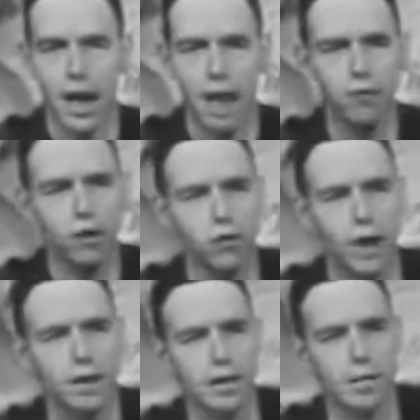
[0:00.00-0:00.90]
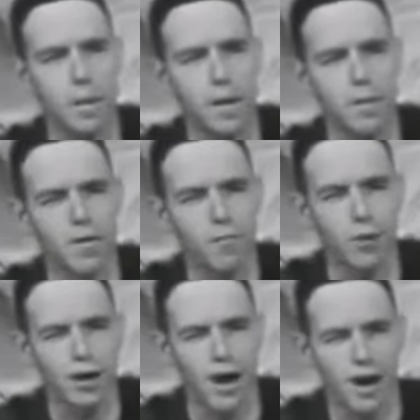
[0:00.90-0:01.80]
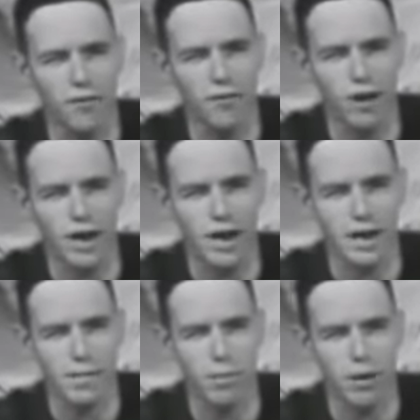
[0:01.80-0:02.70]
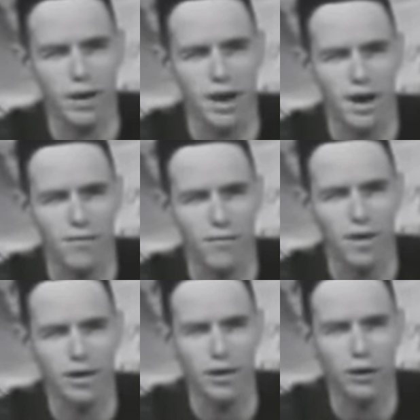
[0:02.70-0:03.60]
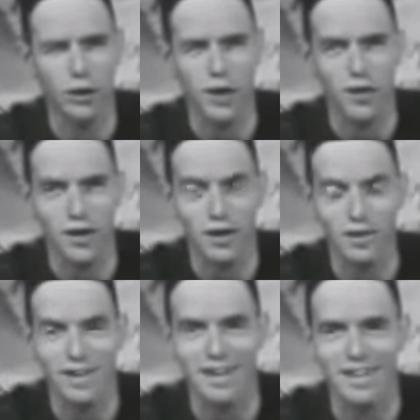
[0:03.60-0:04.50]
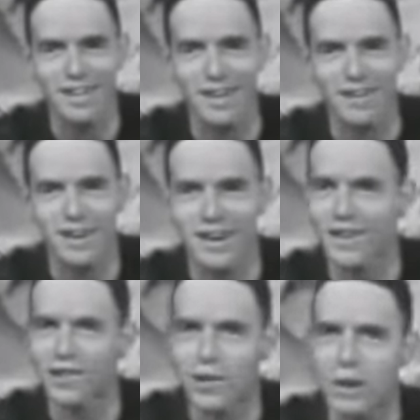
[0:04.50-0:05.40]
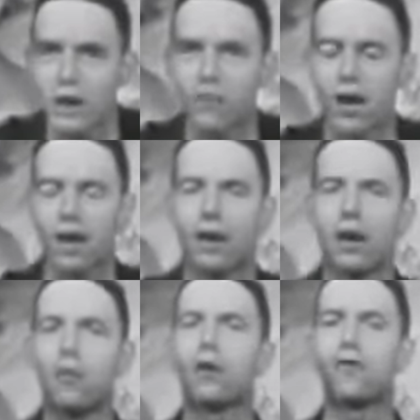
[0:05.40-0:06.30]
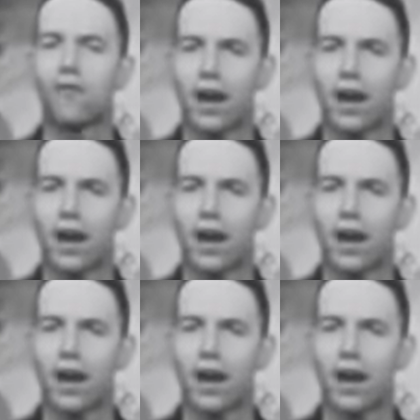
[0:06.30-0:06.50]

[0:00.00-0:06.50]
Haven't you tried the experiment of putting off drinking it, putting off, so that you get thirstier and thirstier, and it's so much fun when you